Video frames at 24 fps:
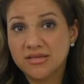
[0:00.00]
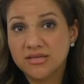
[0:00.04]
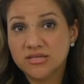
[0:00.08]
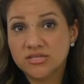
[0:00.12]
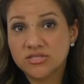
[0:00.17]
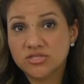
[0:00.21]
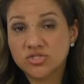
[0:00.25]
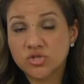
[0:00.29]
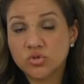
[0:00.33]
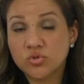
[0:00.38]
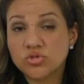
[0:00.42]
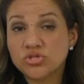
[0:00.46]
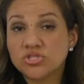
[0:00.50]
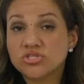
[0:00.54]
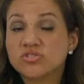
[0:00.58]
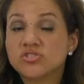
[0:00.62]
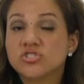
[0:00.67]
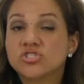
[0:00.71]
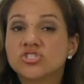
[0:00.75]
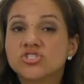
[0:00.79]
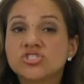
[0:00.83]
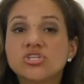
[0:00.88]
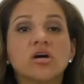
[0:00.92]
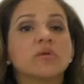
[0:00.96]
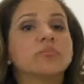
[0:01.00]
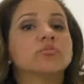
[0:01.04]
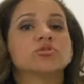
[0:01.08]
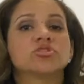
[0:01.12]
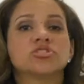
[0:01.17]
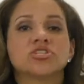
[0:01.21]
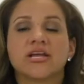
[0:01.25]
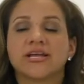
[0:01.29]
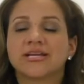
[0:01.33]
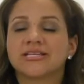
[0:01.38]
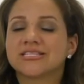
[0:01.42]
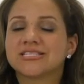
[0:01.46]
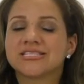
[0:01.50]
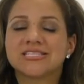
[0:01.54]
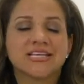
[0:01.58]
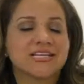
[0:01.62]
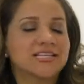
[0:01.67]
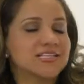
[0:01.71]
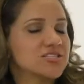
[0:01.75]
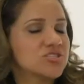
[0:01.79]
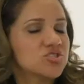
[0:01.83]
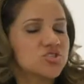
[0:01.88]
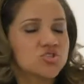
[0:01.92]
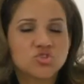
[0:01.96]
So just double check,
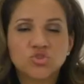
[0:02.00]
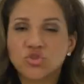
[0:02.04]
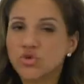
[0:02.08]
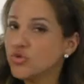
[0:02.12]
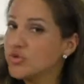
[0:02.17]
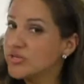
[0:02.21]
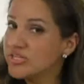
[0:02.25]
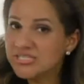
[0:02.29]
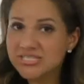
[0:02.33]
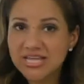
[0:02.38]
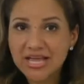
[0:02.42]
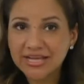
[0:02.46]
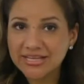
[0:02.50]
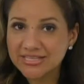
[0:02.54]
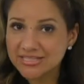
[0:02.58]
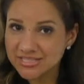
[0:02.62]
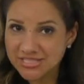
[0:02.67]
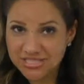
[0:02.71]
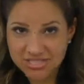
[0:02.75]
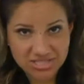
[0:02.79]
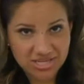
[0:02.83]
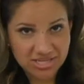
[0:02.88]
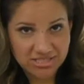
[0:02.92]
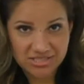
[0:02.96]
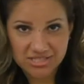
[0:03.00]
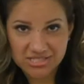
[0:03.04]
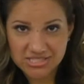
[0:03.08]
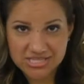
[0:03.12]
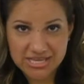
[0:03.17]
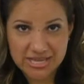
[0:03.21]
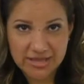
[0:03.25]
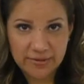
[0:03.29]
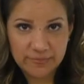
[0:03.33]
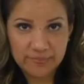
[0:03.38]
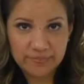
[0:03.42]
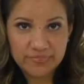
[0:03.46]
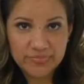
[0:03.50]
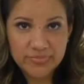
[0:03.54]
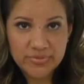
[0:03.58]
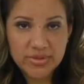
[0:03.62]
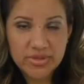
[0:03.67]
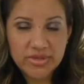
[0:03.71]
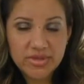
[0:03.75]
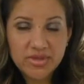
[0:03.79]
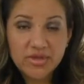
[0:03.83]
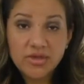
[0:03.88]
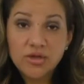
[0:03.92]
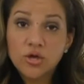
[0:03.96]
take 30 seconds to check the sound.
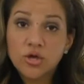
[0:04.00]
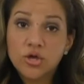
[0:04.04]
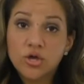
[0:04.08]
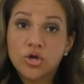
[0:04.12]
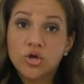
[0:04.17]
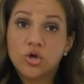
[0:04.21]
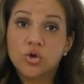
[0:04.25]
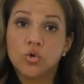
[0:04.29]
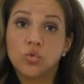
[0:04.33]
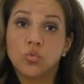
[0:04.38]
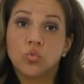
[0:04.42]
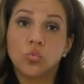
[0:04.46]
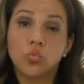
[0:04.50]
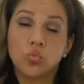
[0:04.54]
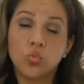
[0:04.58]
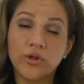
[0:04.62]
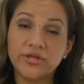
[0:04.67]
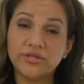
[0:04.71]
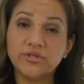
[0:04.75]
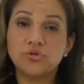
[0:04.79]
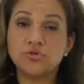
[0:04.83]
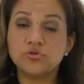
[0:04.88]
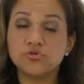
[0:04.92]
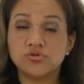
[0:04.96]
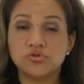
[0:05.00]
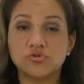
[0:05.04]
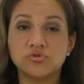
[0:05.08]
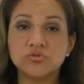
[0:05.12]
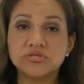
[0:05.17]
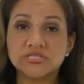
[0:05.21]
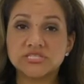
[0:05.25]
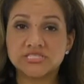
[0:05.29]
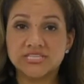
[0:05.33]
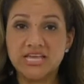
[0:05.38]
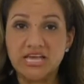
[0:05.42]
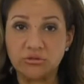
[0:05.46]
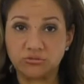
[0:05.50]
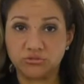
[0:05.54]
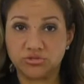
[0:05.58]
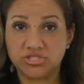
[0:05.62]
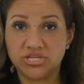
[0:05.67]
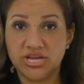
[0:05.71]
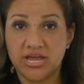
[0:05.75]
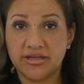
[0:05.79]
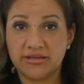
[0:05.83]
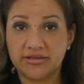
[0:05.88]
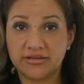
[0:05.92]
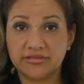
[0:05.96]
When you do a sound
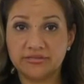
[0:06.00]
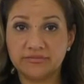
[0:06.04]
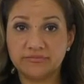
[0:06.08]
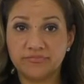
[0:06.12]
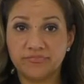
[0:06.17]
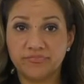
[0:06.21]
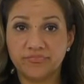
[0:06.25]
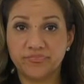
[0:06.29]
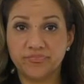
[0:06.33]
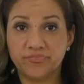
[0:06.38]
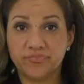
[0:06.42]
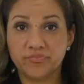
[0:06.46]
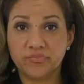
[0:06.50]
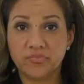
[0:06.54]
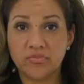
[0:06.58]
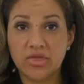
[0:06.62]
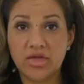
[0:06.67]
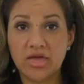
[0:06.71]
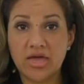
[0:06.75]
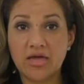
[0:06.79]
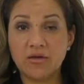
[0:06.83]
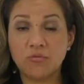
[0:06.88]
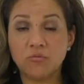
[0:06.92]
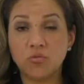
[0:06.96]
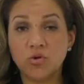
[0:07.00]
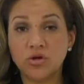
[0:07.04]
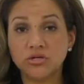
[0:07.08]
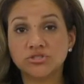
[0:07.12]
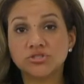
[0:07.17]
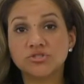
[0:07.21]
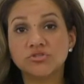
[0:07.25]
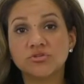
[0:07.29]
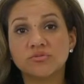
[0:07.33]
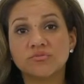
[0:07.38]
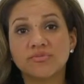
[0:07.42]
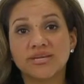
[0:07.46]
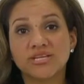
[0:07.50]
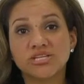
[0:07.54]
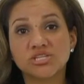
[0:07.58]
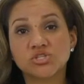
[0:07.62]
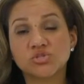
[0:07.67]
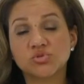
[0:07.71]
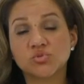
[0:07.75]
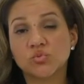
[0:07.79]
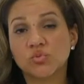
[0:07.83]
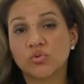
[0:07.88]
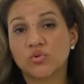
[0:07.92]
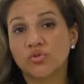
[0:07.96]
check, I want you to make
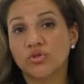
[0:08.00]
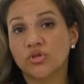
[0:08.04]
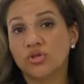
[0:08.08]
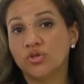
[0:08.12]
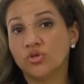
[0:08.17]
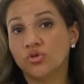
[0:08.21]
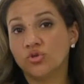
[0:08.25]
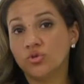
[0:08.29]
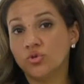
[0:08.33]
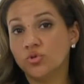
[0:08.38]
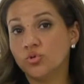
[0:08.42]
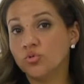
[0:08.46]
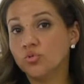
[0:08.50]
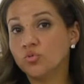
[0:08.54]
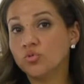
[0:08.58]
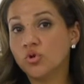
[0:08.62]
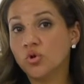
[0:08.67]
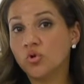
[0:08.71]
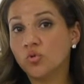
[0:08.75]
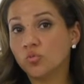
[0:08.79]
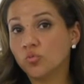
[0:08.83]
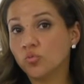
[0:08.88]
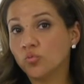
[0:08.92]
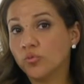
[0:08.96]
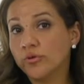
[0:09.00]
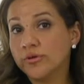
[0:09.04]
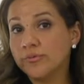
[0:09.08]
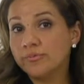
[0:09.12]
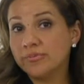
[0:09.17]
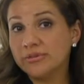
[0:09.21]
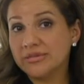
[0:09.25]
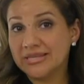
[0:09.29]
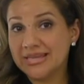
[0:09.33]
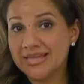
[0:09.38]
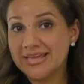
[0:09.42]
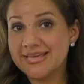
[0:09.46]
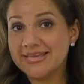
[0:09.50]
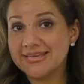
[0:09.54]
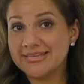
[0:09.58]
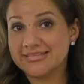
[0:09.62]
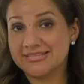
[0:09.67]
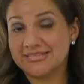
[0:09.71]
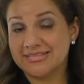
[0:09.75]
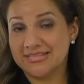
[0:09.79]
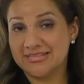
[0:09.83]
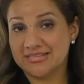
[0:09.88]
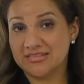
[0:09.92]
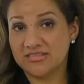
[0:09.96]
sure that you don't replay
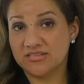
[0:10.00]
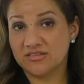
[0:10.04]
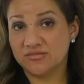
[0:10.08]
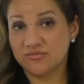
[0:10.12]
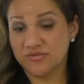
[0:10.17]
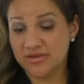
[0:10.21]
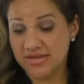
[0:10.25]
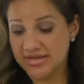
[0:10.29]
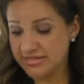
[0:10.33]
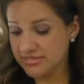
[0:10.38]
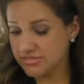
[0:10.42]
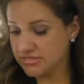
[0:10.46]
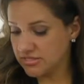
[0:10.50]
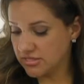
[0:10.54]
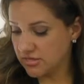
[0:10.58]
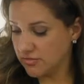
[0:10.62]
it in the device.